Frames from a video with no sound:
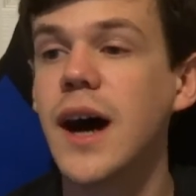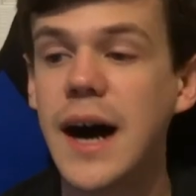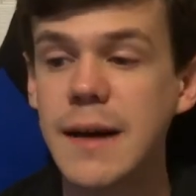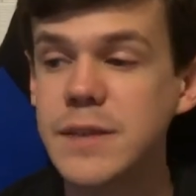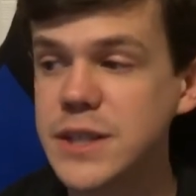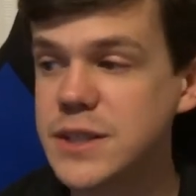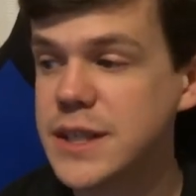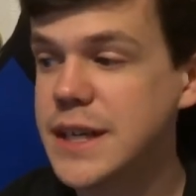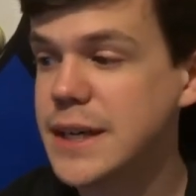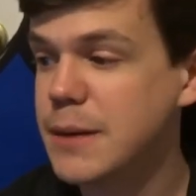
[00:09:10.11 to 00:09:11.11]

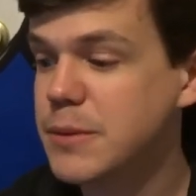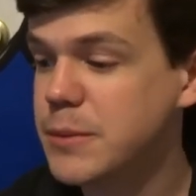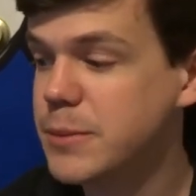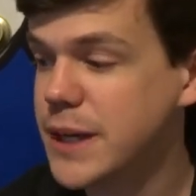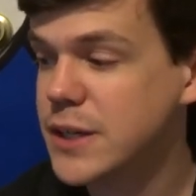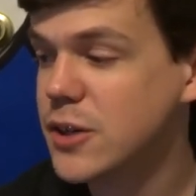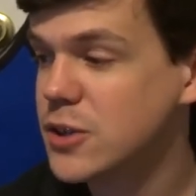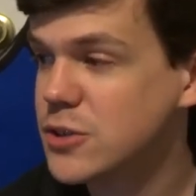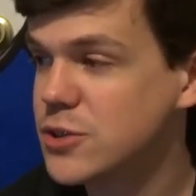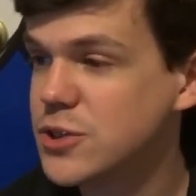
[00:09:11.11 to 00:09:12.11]
Obviously, I'm going to be playing Dark
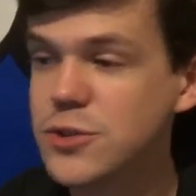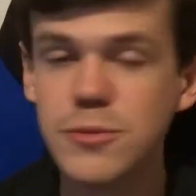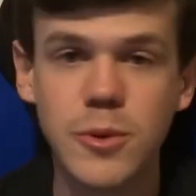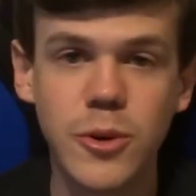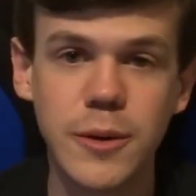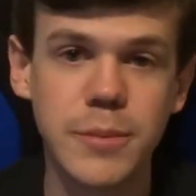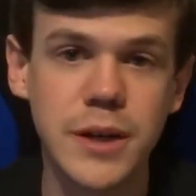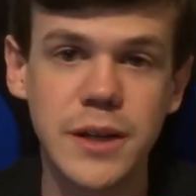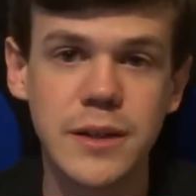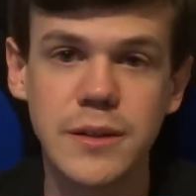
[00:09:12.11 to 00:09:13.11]
Souls 2 more,
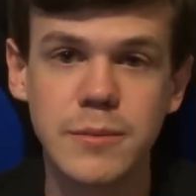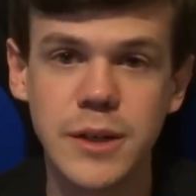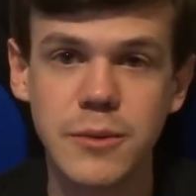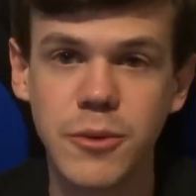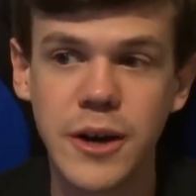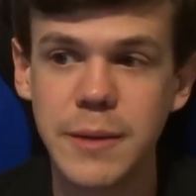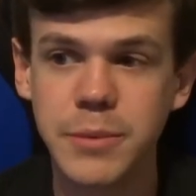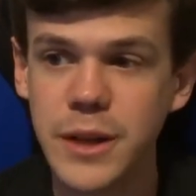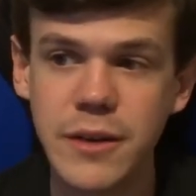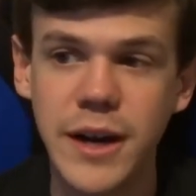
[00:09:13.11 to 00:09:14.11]
but but where I
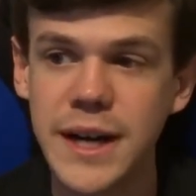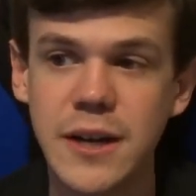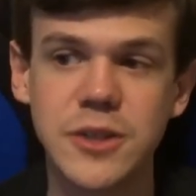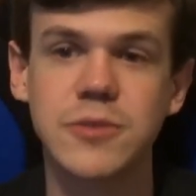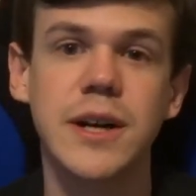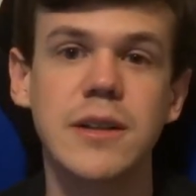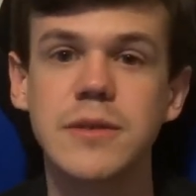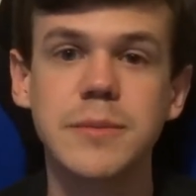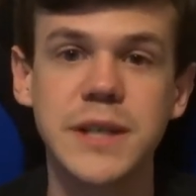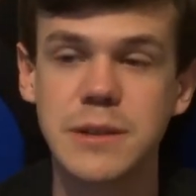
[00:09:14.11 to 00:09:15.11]
play right now is
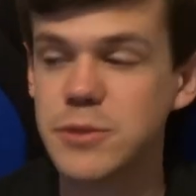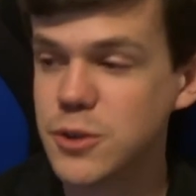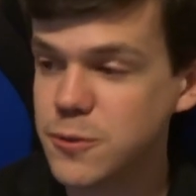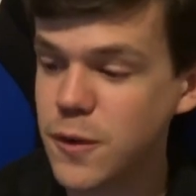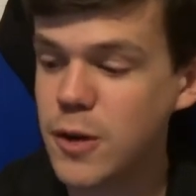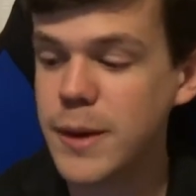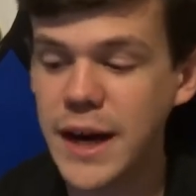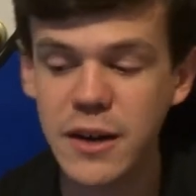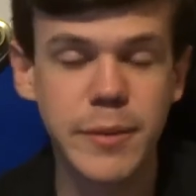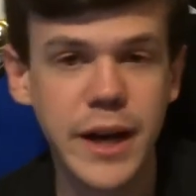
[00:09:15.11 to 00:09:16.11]
irrelevant because I'm so far
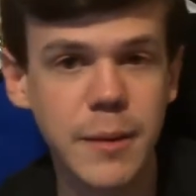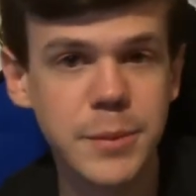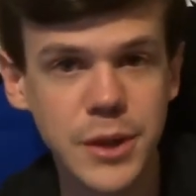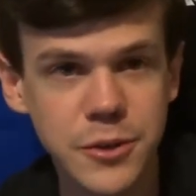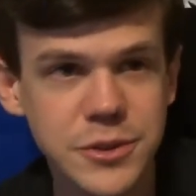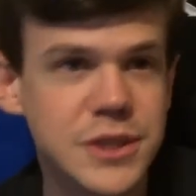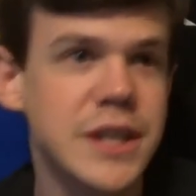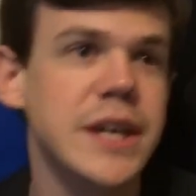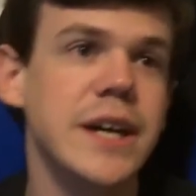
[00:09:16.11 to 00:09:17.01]
behind on my uploads